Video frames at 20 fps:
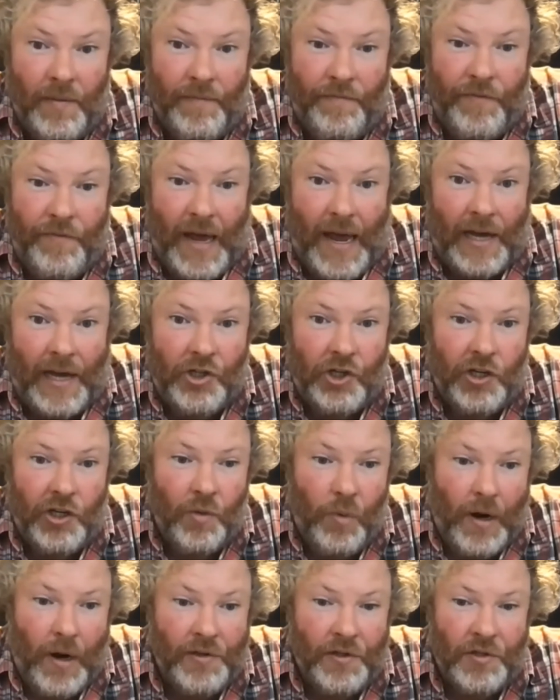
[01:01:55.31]
flashier
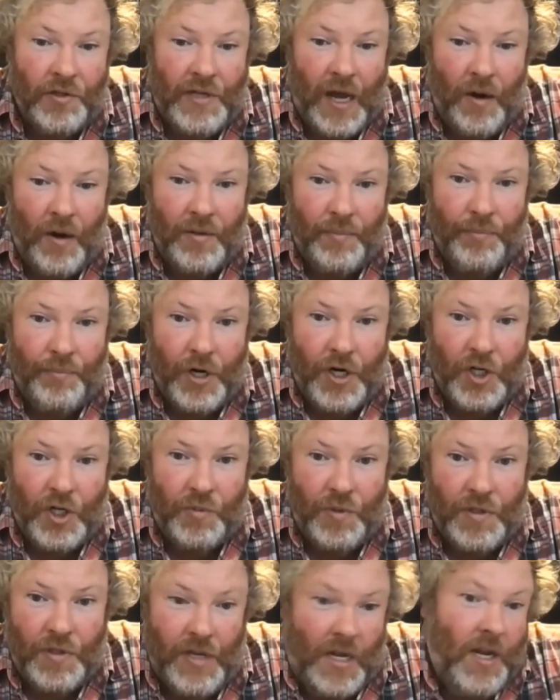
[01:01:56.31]
ones are down at the British
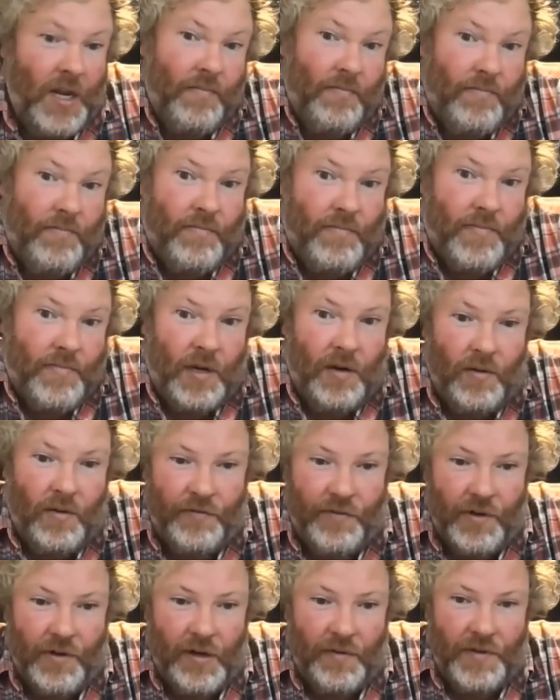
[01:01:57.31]
Museum,
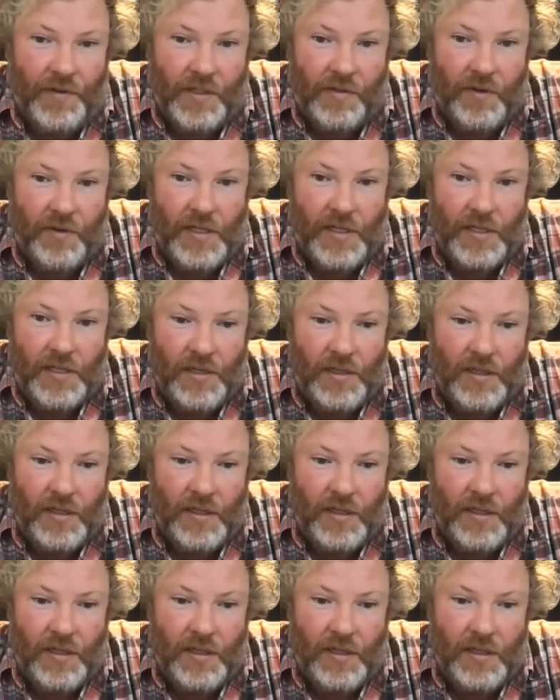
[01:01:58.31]
for obvious reasons.